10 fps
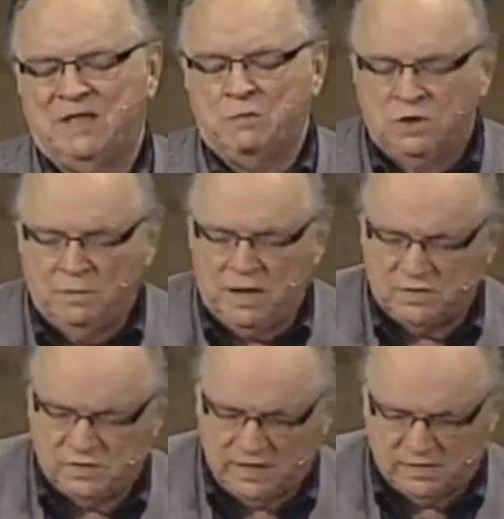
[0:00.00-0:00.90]
Will you bow
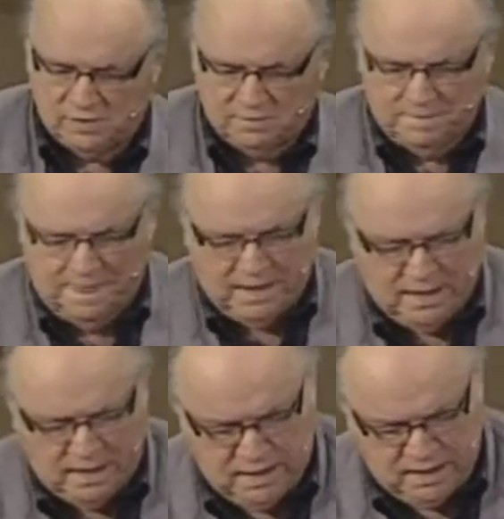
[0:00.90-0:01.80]
together
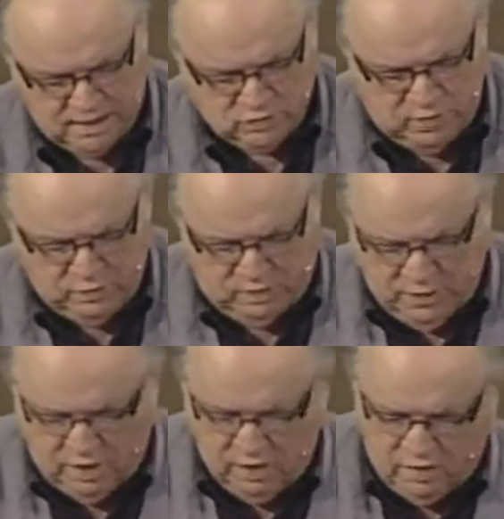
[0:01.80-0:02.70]
as we
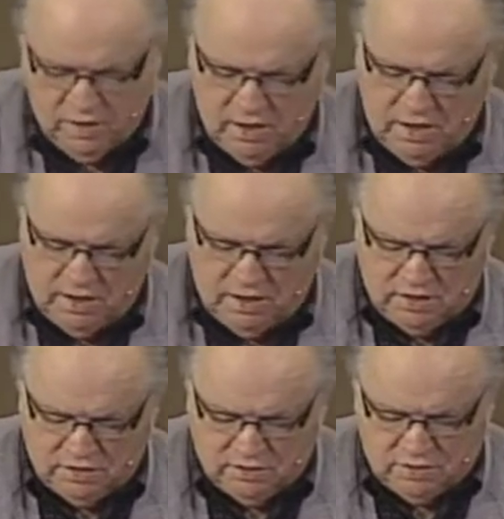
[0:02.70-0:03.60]
prepare
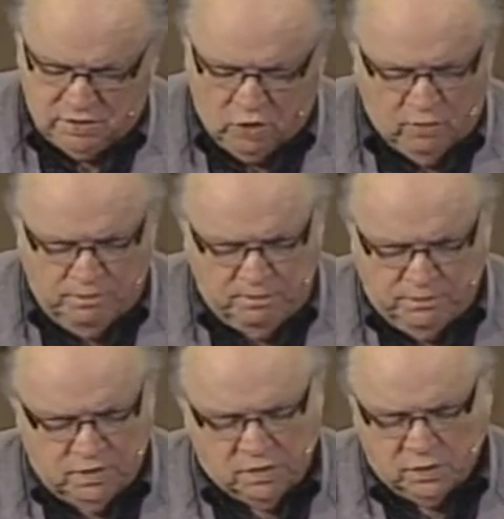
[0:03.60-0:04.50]
to go
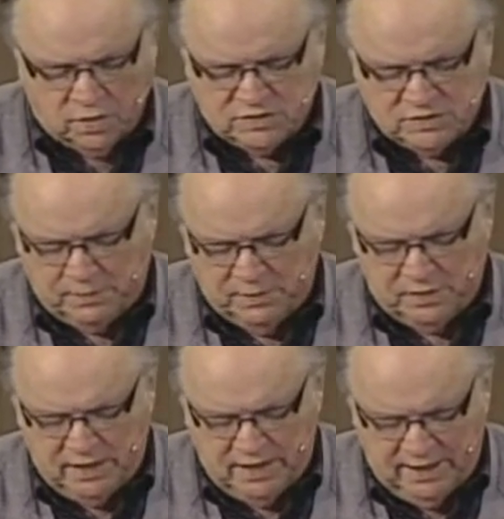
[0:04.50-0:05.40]
to the Lord's Supper
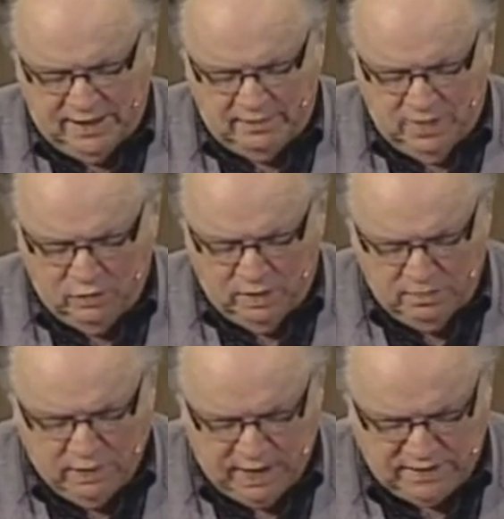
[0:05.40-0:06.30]
today and be
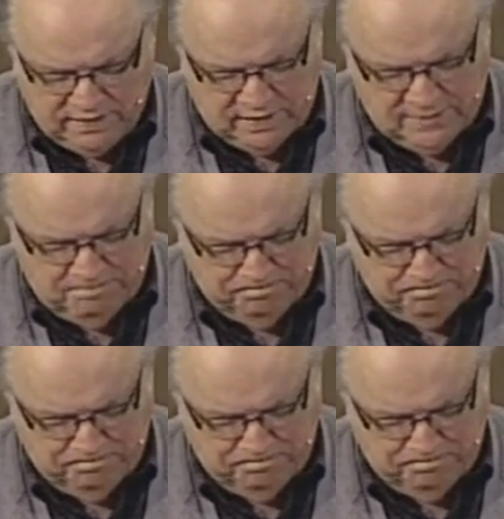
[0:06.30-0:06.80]
reminded